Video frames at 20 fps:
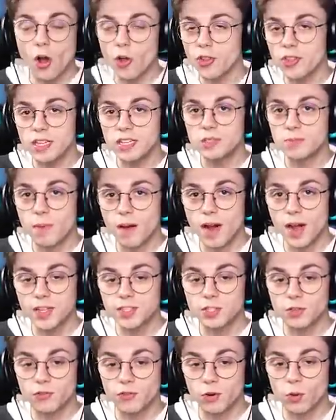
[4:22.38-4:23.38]
All these
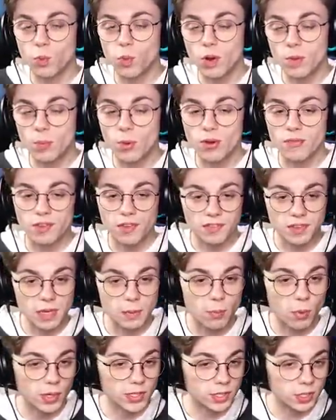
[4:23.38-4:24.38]
mods are for one point
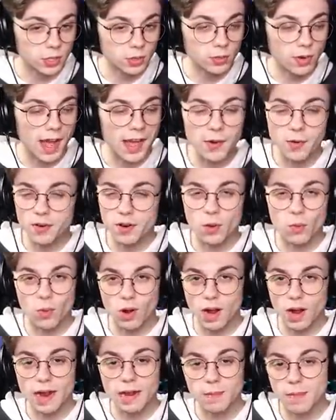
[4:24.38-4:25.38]
fifteen point two. I don't know
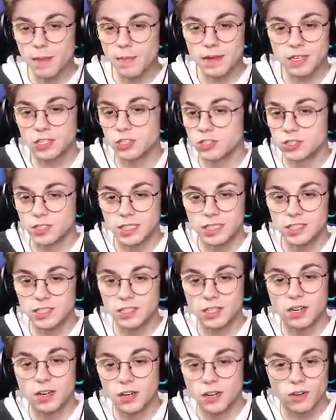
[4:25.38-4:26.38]
why. Maybe it's just
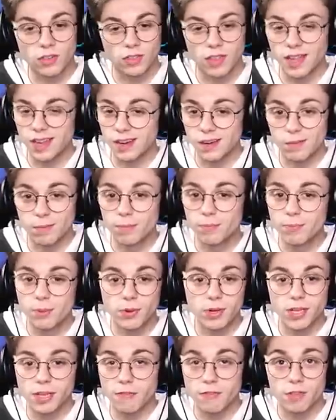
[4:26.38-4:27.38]
easier than
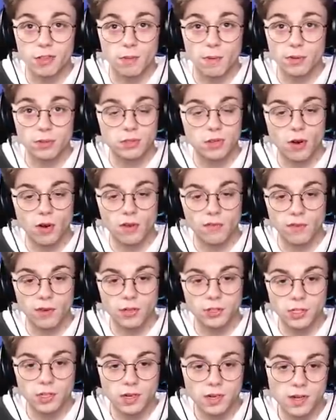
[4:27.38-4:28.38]
putting it for the most current
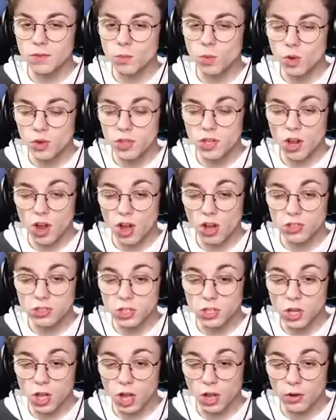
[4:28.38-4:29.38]
version. Will the
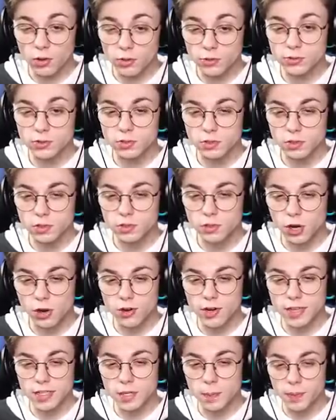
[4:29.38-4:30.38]
axolotls
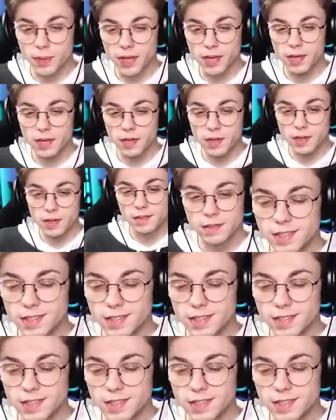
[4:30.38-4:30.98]
turn into pig?